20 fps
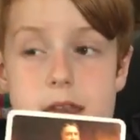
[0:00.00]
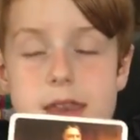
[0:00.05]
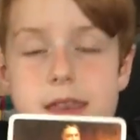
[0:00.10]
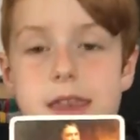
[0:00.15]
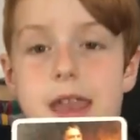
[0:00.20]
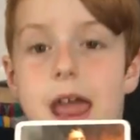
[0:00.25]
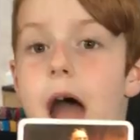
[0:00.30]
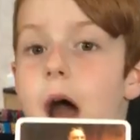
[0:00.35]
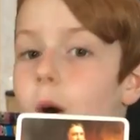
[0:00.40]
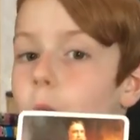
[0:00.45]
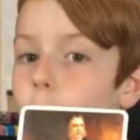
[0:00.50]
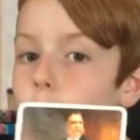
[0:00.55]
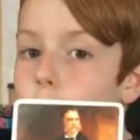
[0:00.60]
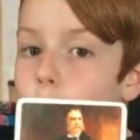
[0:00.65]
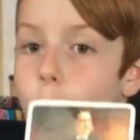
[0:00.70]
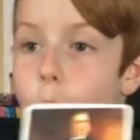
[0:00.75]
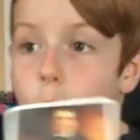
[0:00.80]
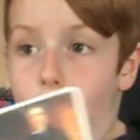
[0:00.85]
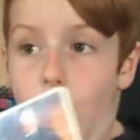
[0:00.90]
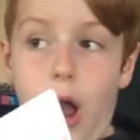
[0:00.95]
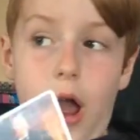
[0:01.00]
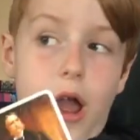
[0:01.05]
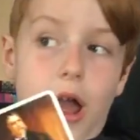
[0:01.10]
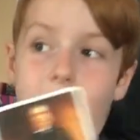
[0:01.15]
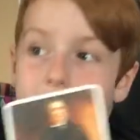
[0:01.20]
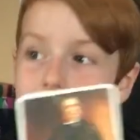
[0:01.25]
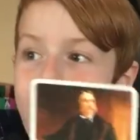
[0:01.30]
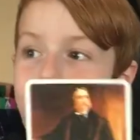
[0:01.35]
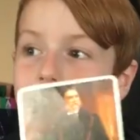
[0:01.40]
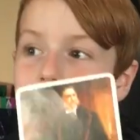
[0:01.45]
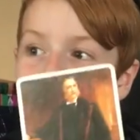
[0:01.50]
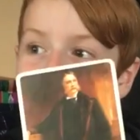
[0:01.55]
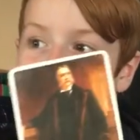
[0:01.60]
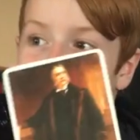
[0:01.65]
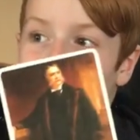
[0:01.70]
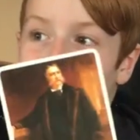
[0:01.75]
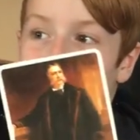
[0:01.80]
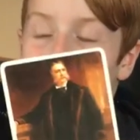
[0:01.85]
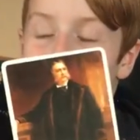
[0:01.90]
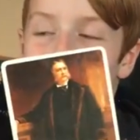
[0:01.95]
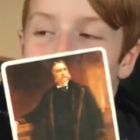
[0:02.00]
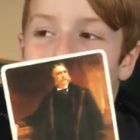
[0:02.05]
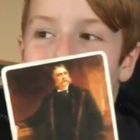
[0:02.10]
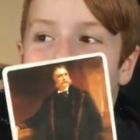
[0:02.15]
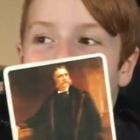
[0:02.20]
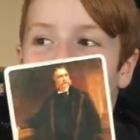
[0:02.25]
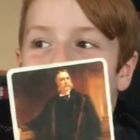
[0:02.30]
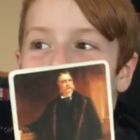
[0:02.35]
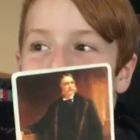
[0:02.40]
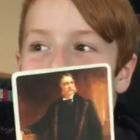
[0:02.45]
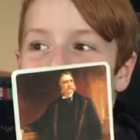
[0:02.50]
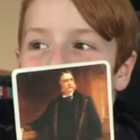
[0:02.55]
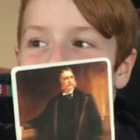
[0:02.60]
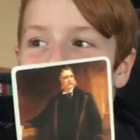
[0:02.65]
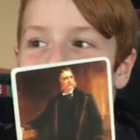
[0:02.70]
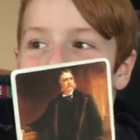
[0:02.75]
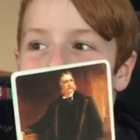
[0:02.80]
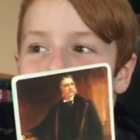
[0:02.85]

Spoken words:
Now, oh my God,